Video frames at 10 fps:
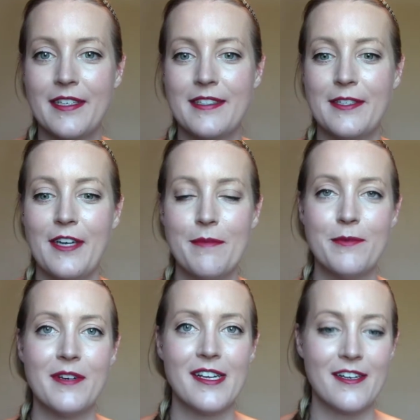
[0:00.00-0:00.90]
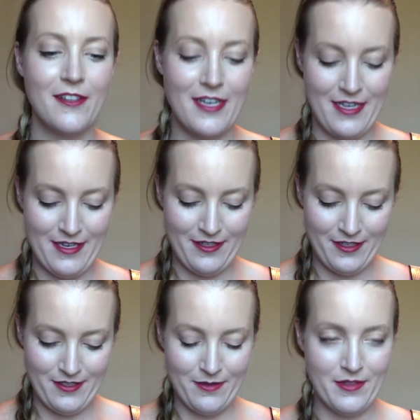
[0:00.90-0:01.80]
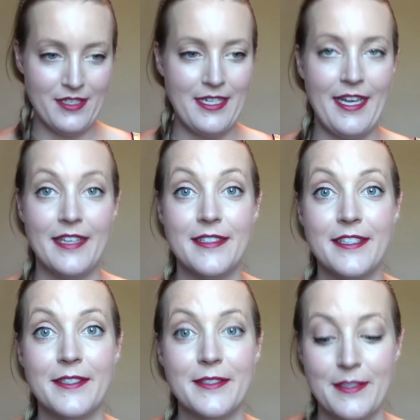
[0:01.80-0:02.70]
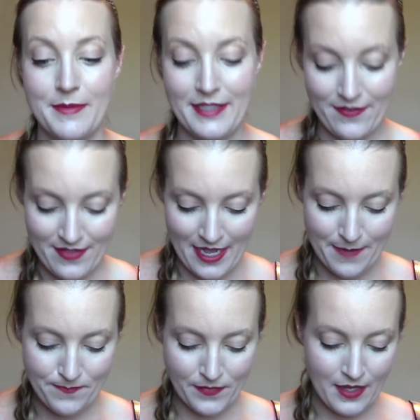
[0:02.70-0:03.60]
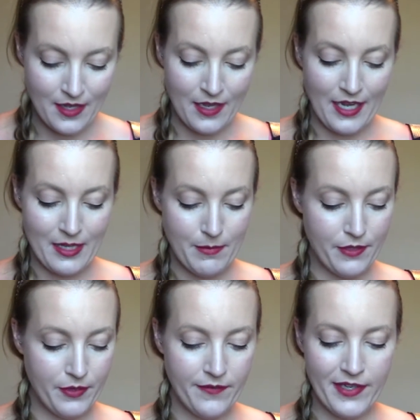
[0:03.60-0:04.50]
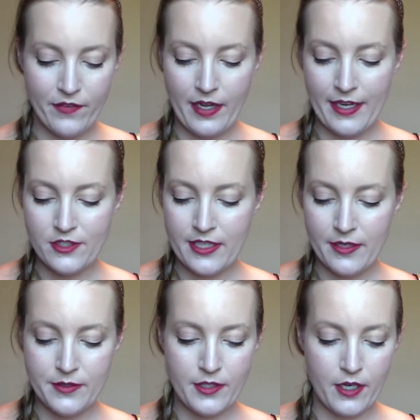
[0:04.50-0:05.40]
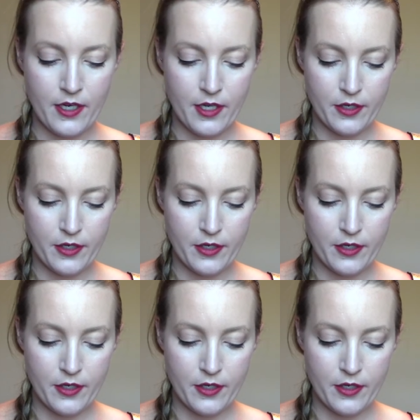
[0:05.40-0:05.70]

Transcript: So I've been wearing it a lot and it looks good with a tan too. So I've been loving that. And then my three favorite eyeshadows are